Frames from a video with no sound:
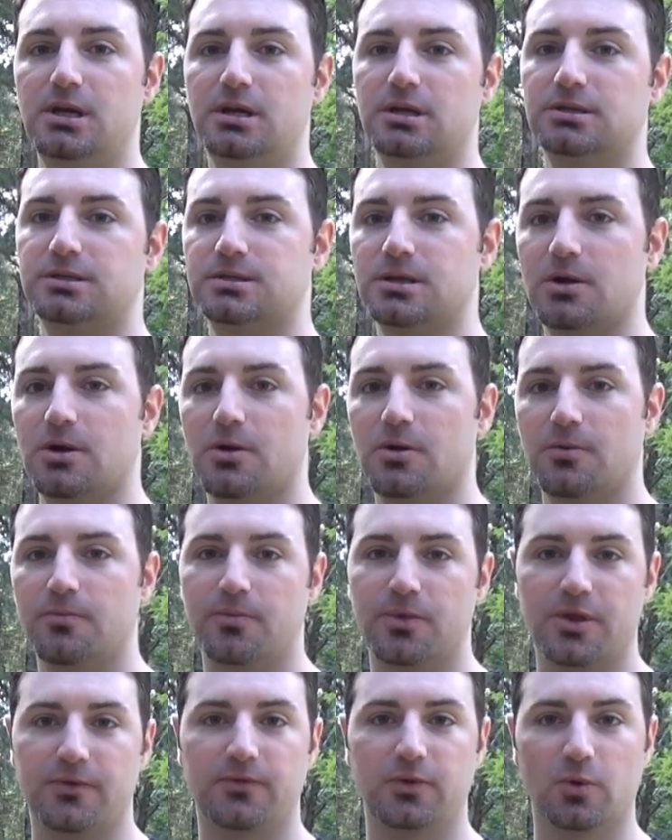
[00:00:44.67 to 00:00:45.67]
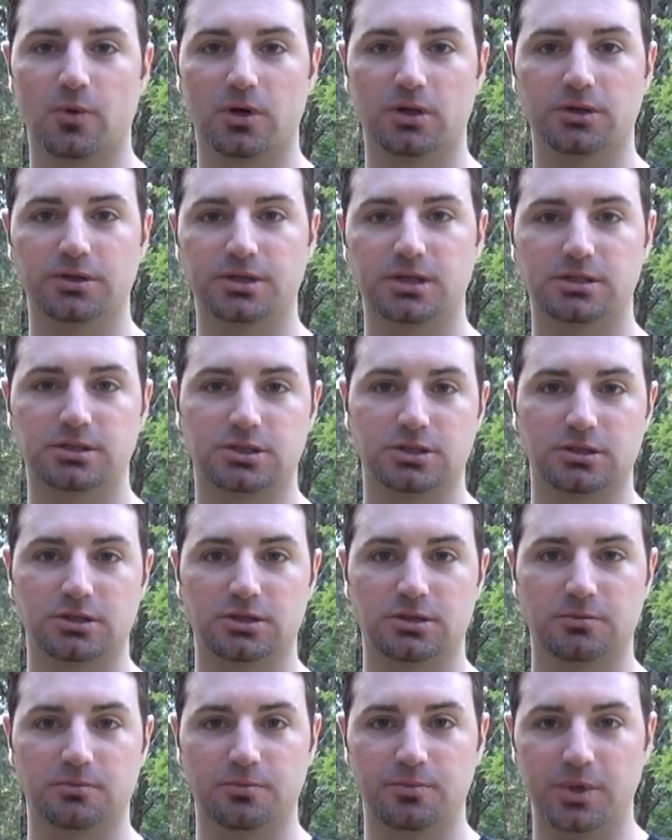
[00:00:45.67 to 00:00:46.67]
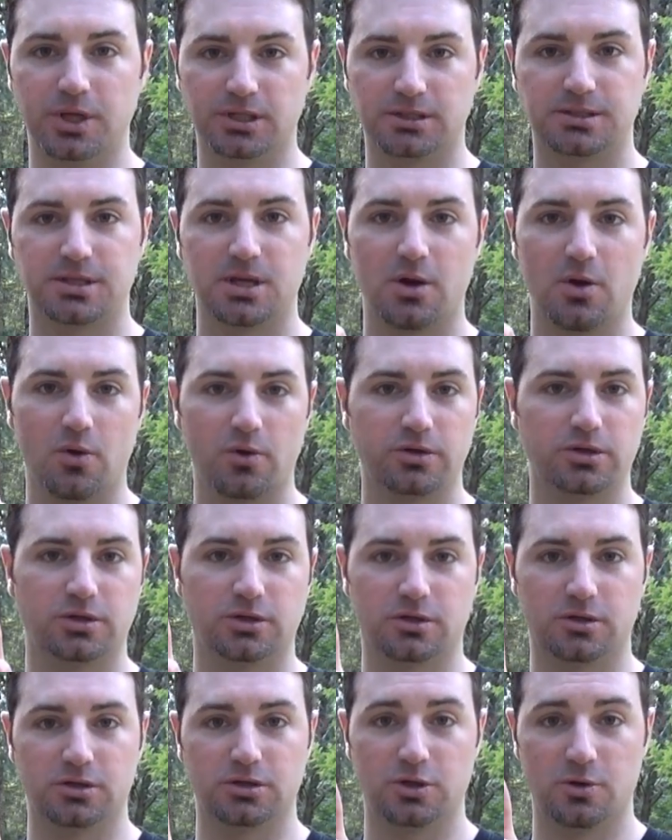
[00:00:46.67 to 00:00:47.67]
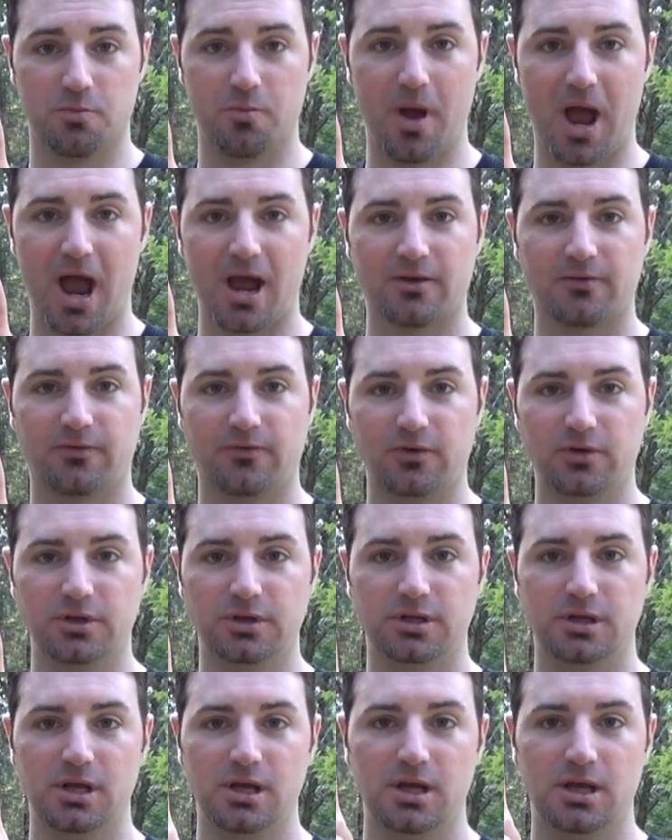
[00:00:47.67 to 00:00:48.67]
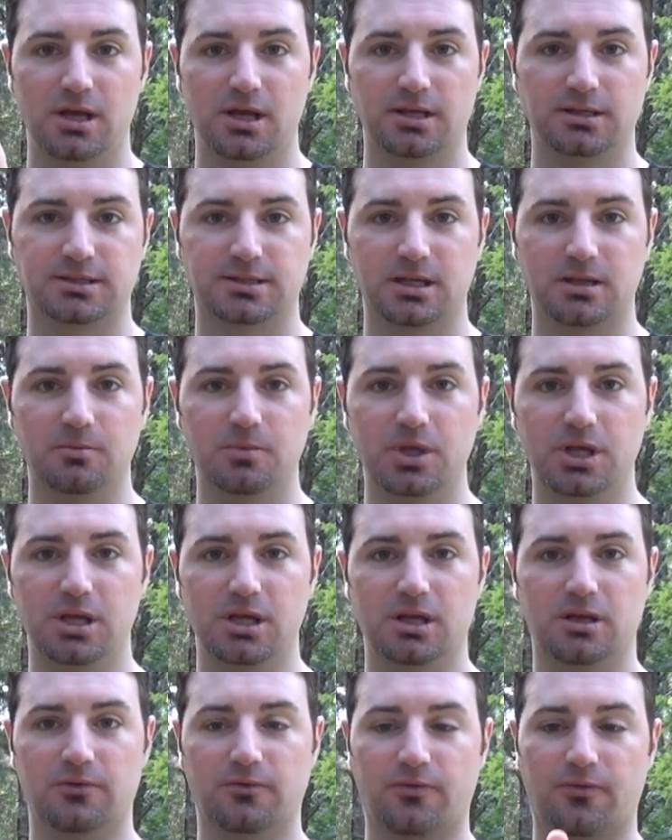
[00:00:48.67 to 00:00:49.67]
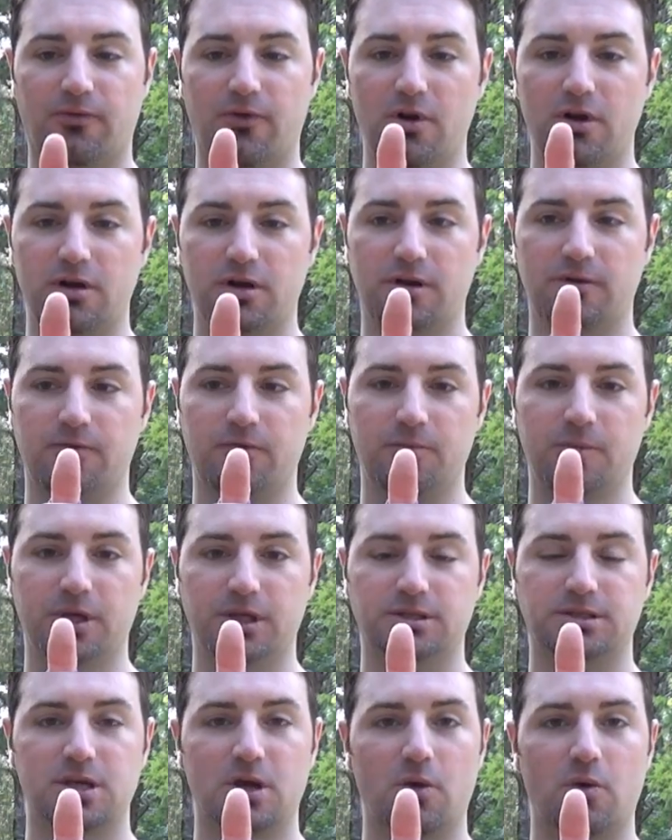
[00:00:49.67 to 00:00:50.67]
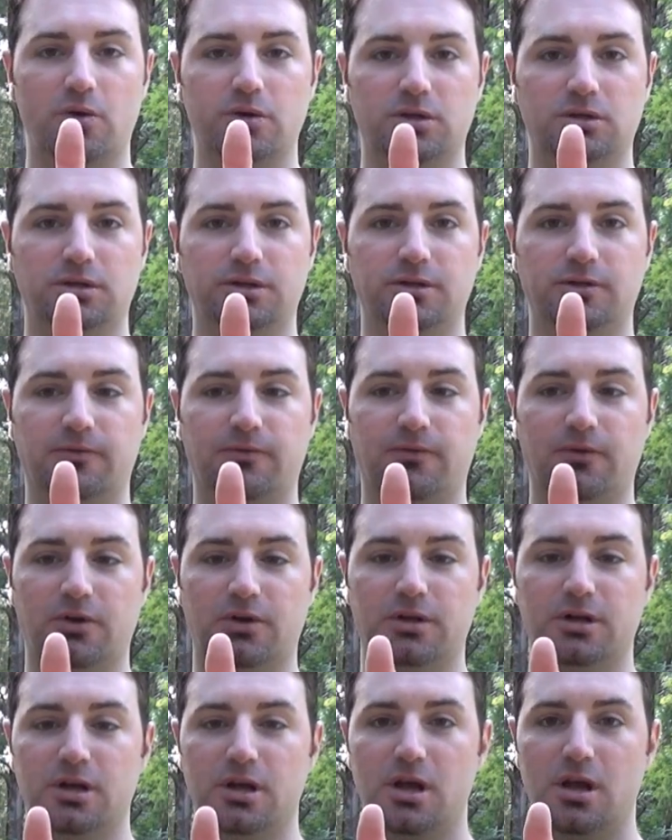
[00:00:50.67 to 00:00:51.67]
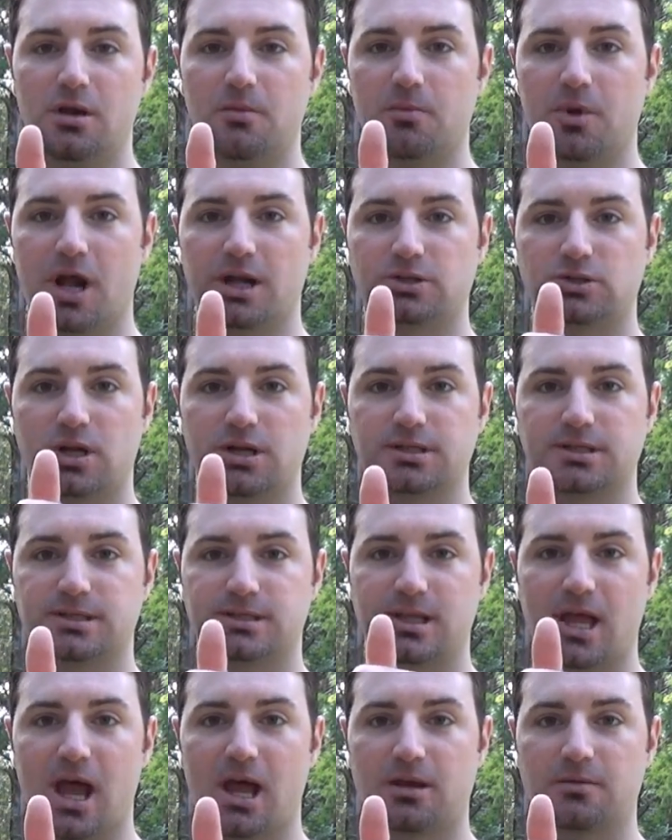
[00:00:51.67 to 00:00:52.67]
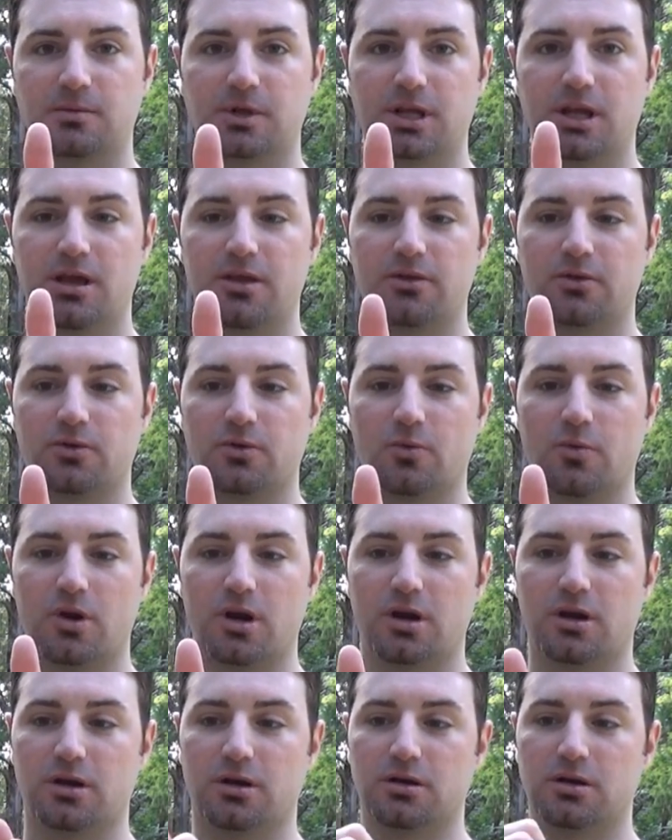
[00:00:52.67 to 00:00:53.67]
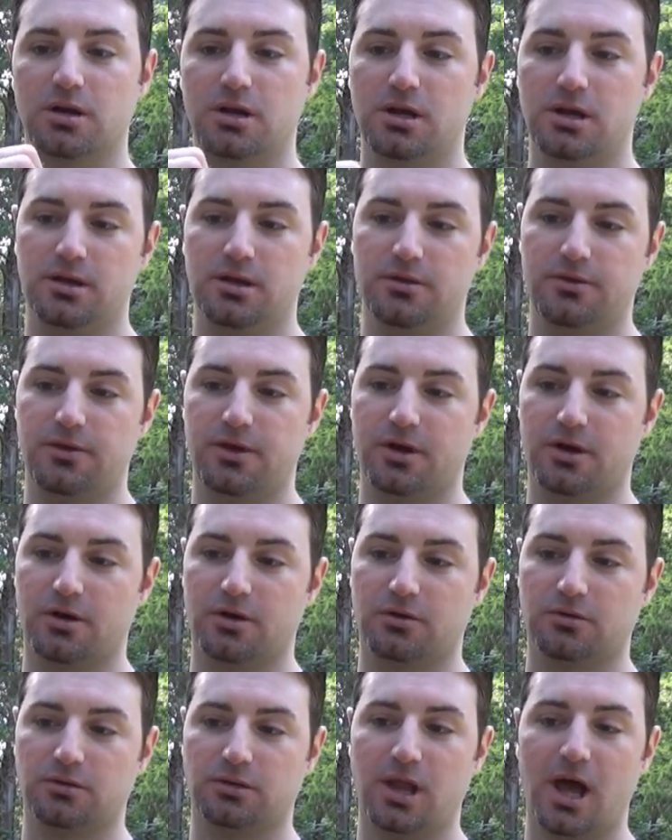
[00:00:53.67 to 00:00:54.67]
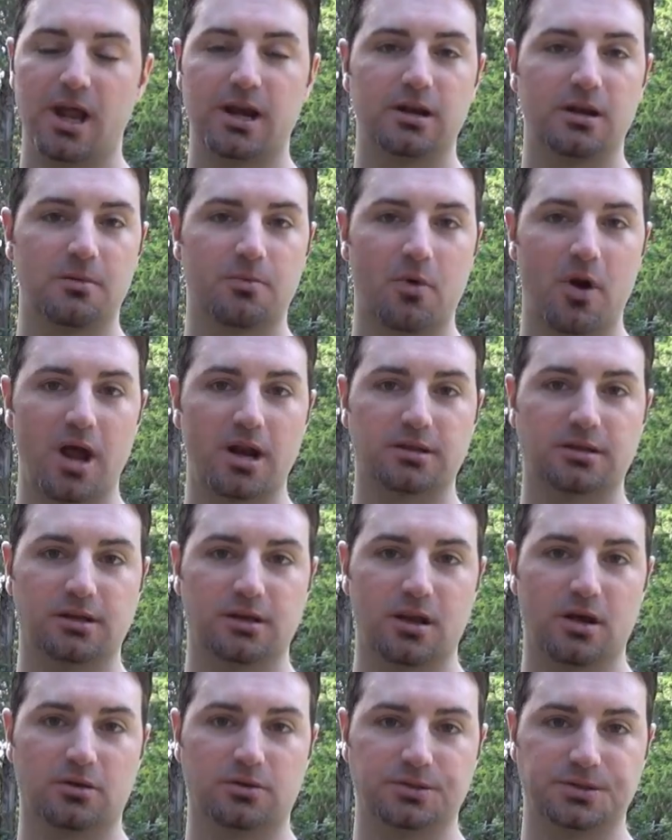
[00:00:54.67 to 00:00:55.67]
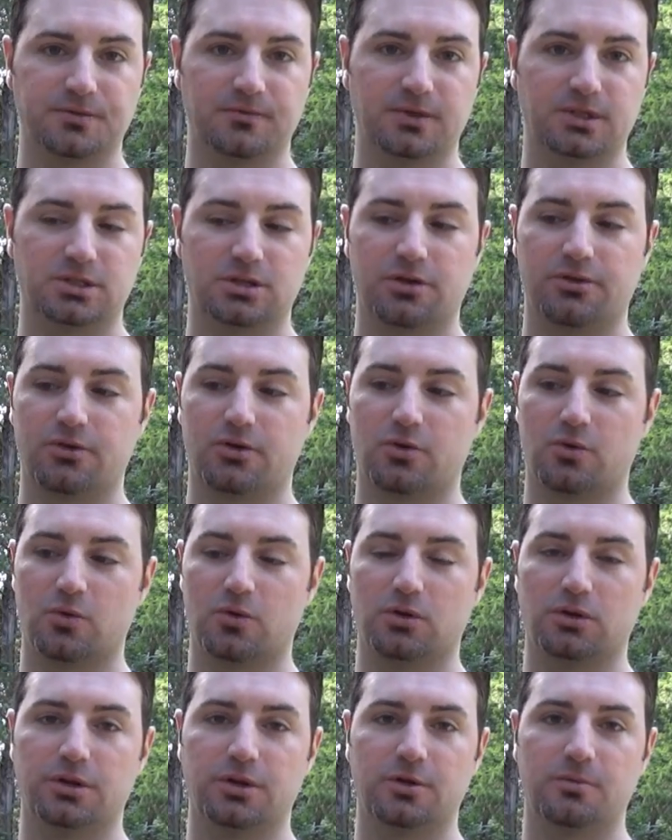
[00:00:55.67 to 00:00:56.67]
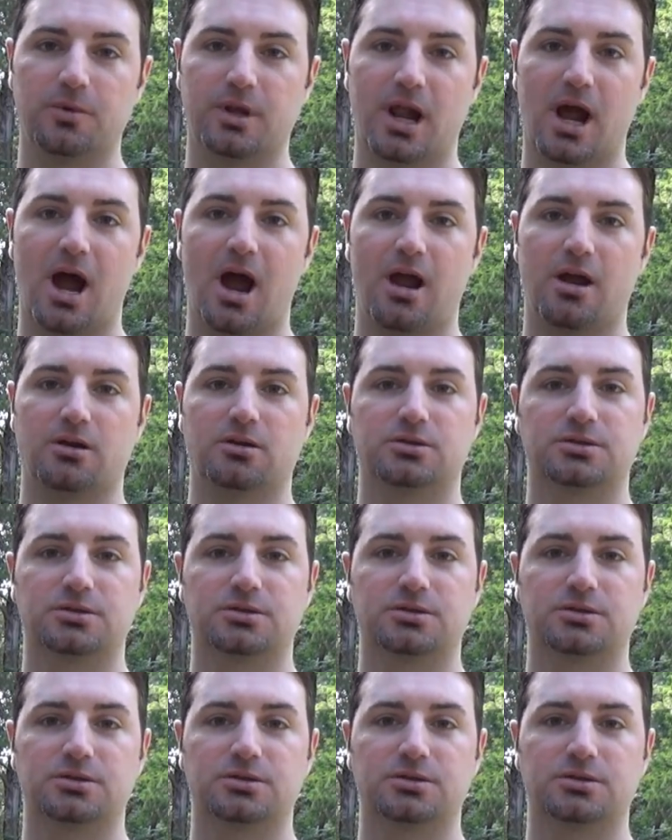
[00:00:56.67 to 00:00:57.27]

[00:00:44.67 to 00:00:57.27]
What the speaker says: So if you were to look at your big toe on your back foot, it's going to be in front of the big toe on your little foot, but I try to stack them together to where they're lining up right at the knuckles of each other or a little bit higher.